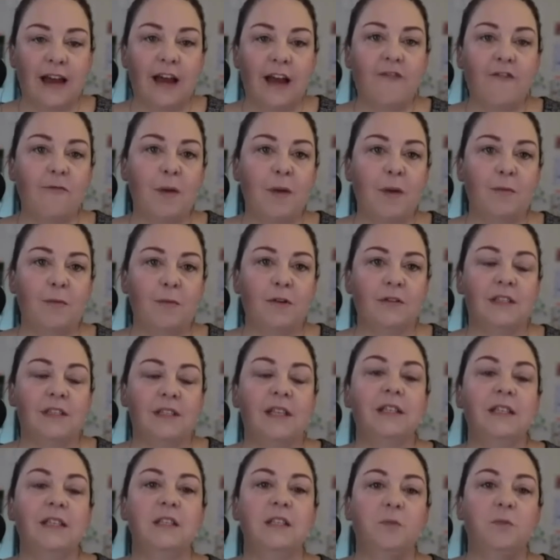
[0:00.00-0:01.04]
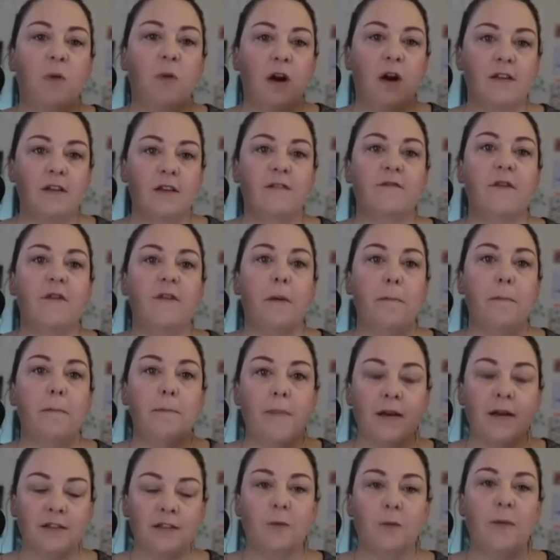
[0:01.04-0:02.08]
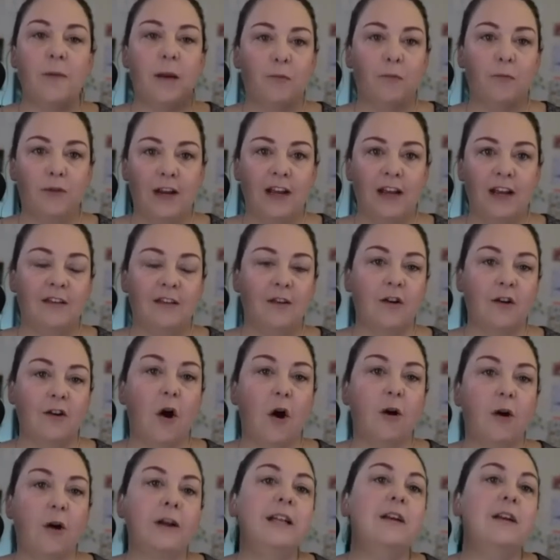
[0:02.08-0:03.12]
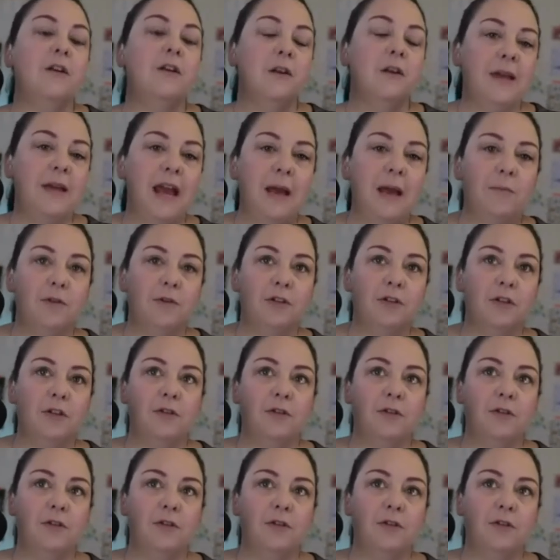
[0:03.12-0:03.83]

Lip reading: members, this is part of muscle memory. They're already going to be able to do